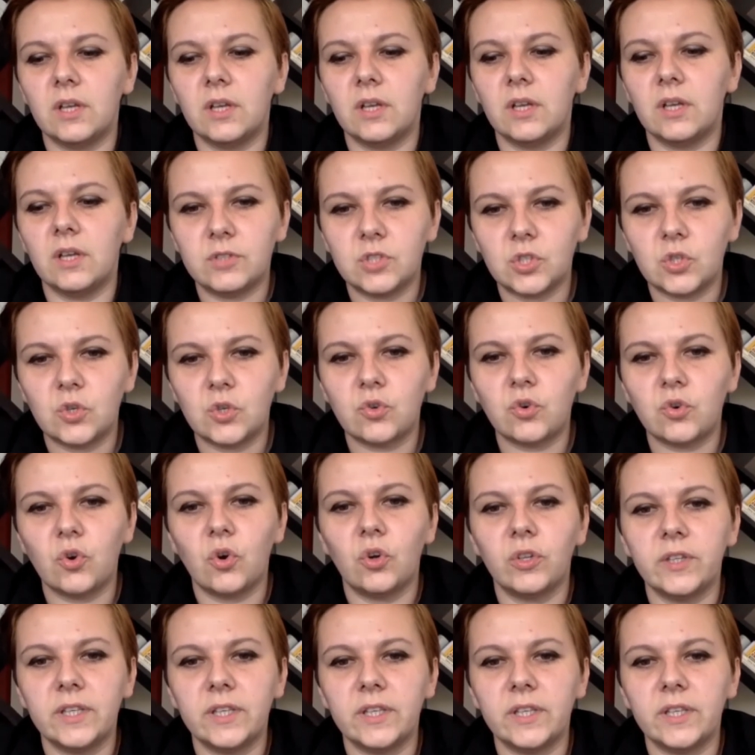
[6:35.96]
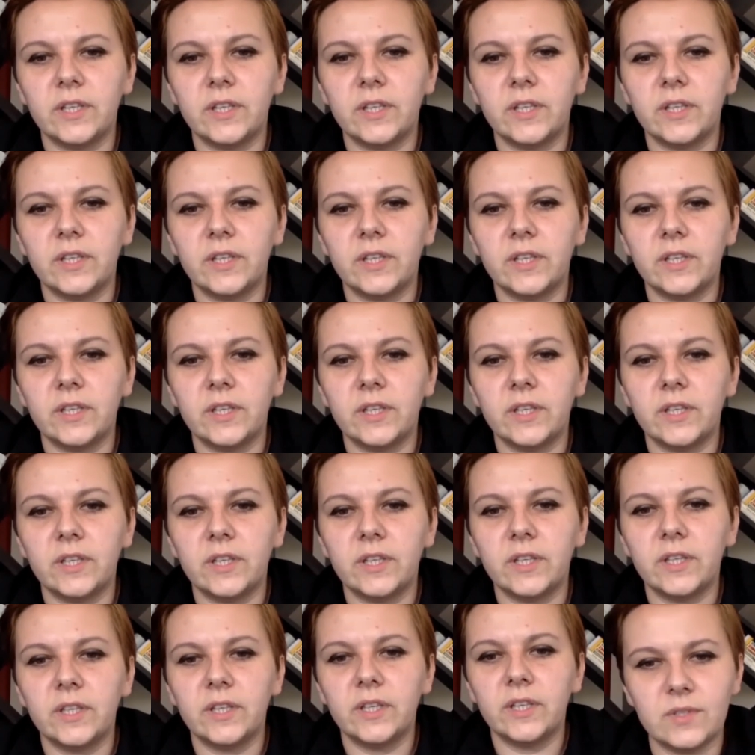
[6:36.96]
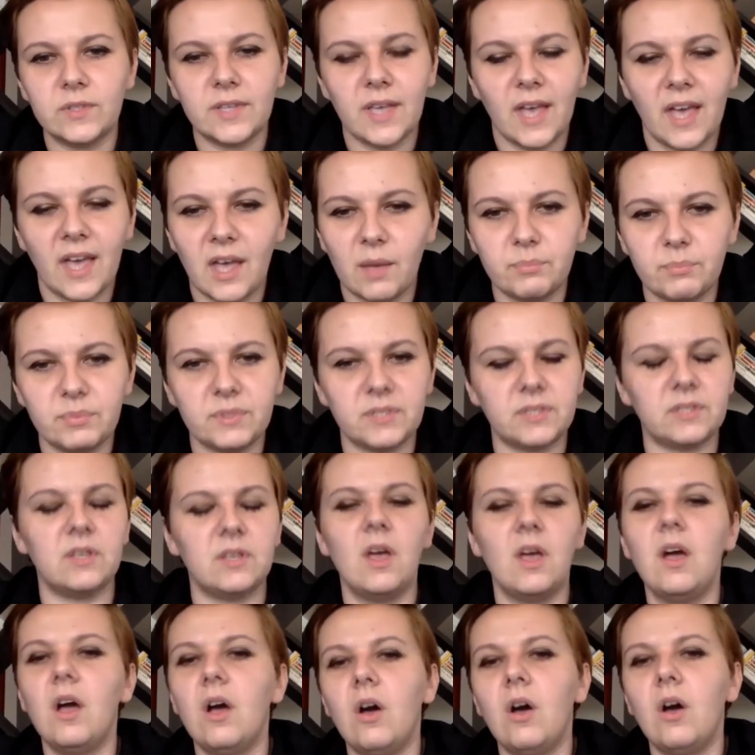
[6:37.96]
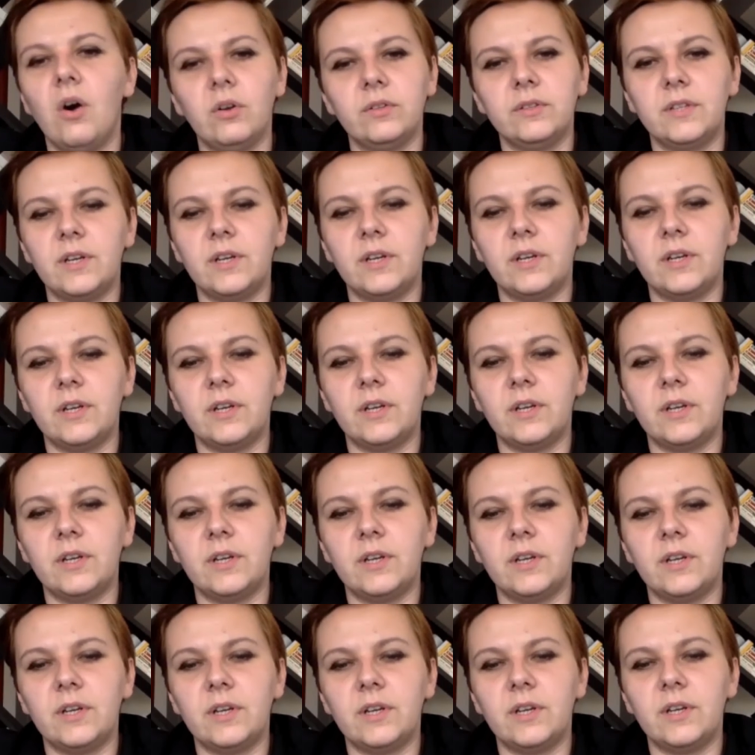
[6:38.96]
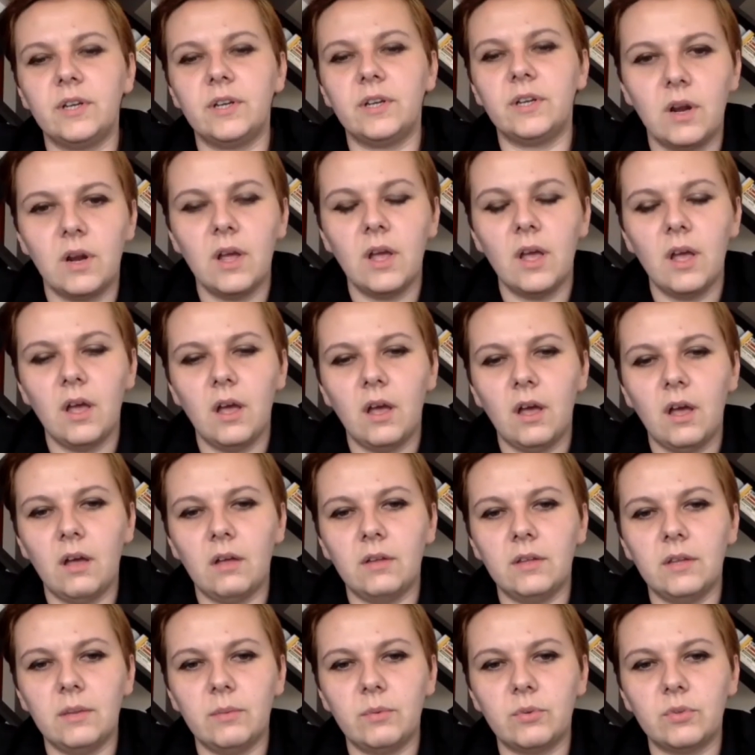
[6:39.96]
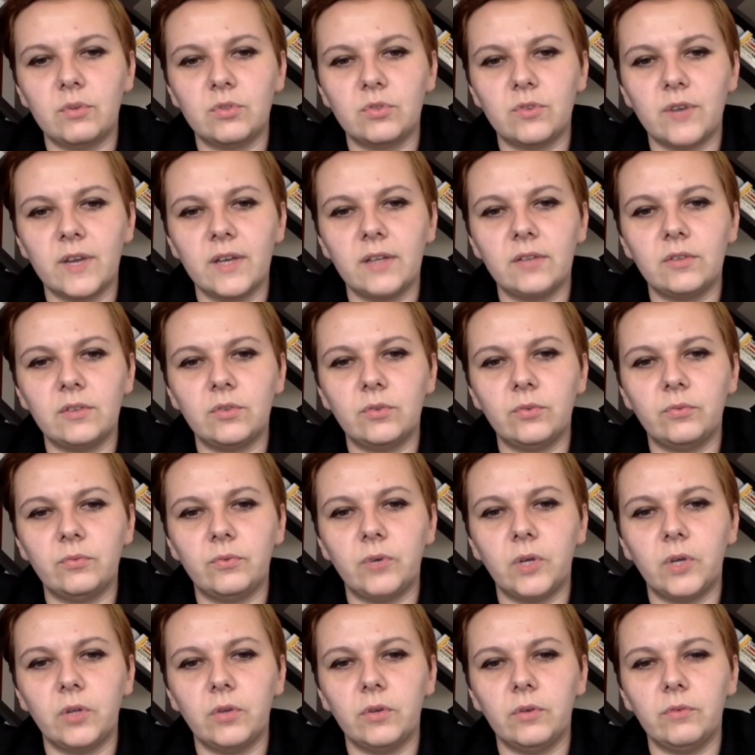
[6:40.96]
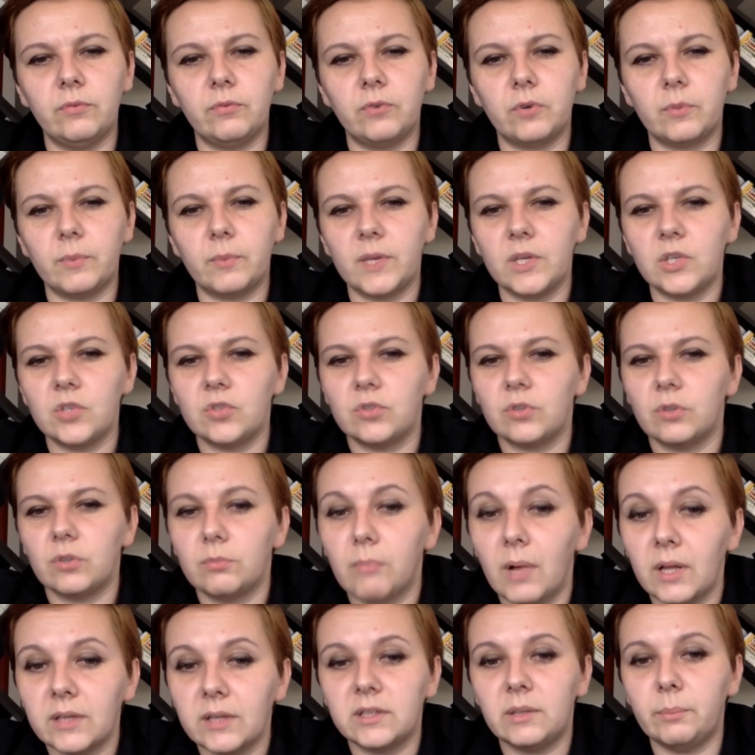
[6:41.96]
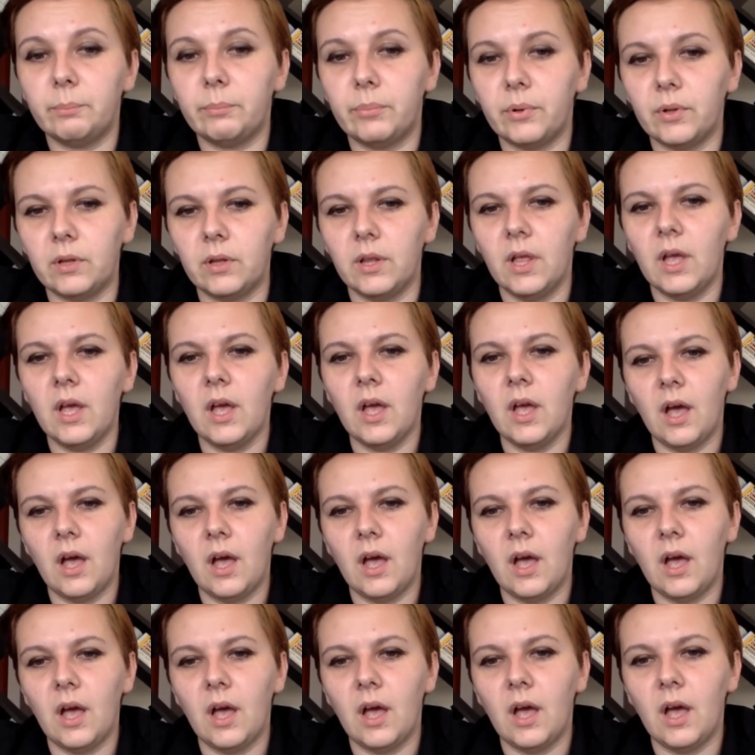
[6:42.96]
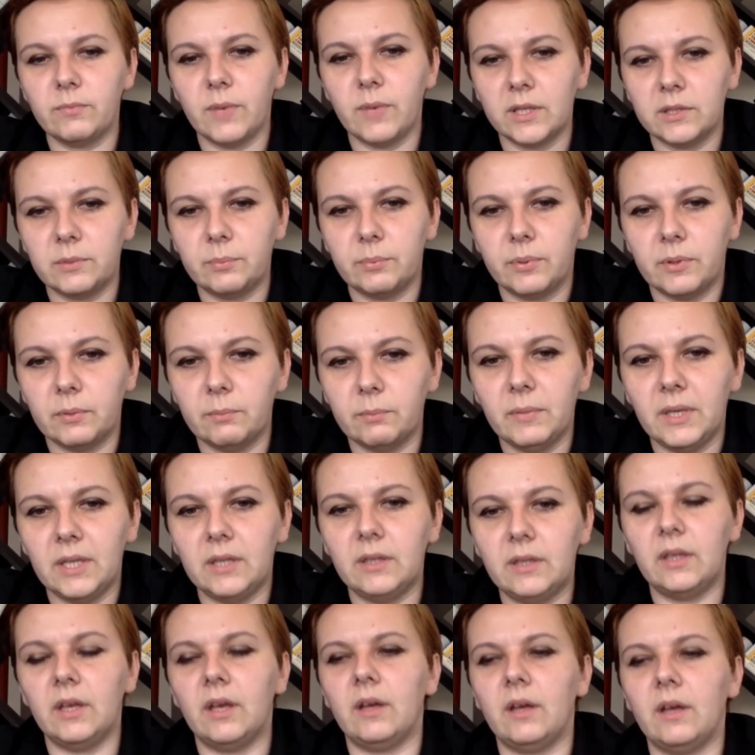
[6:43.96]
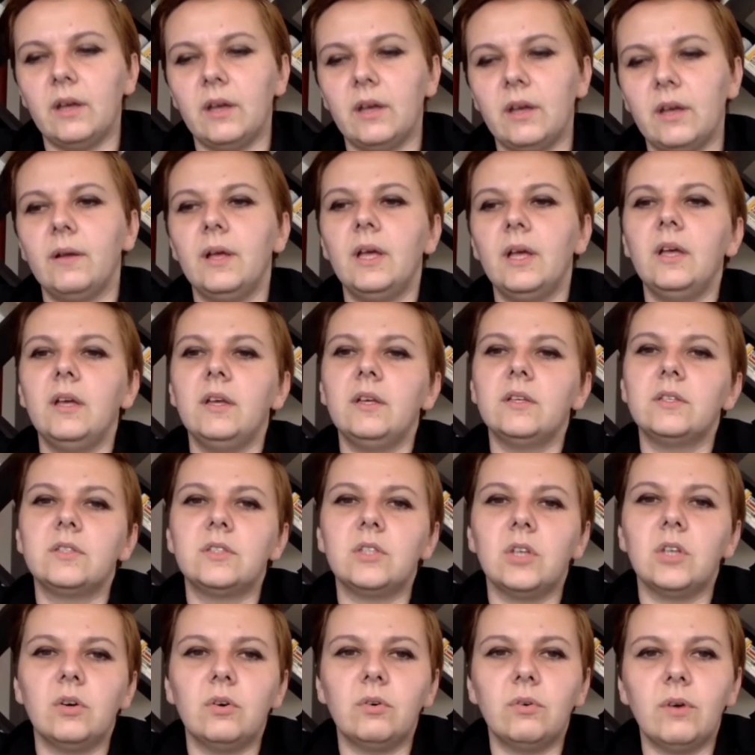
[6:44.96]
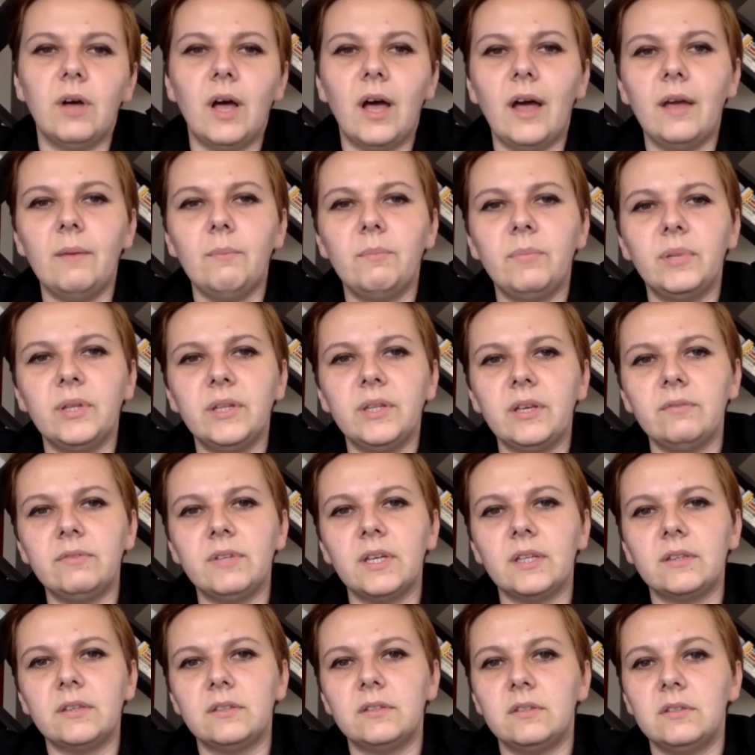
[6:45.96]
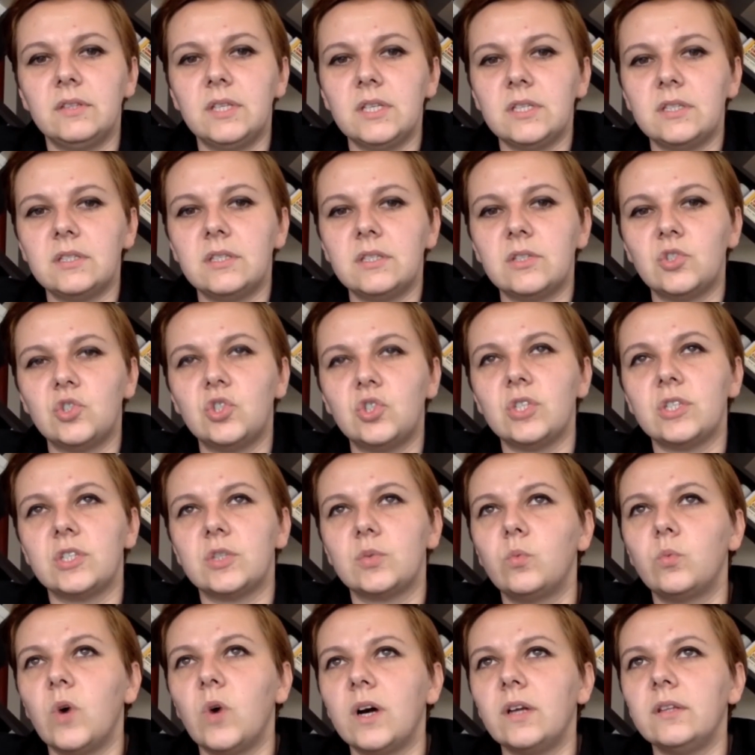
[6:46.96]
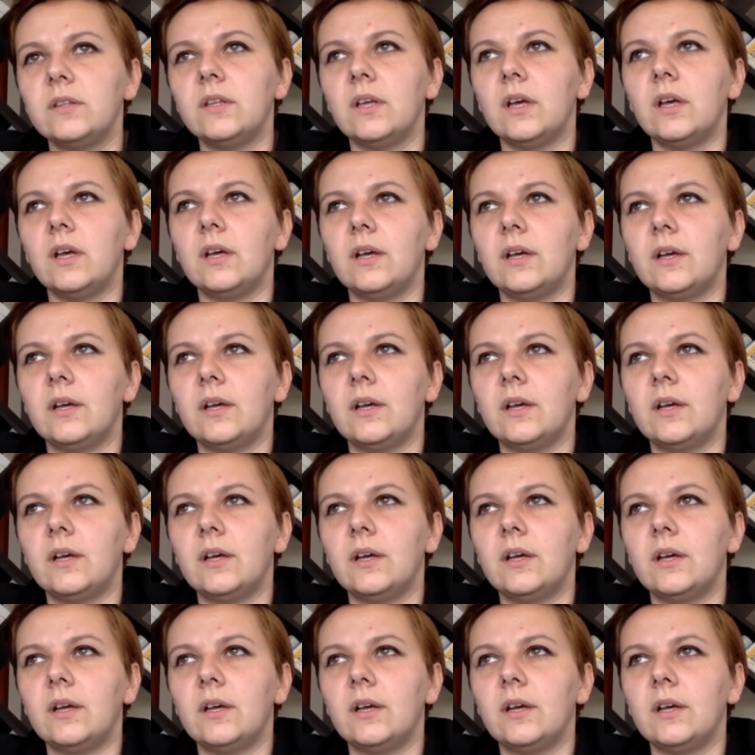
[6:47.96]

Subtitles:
scrolling their news apps on their phones. They were trying to follow information on multiple platforms, multiple media. So I believe that this is just one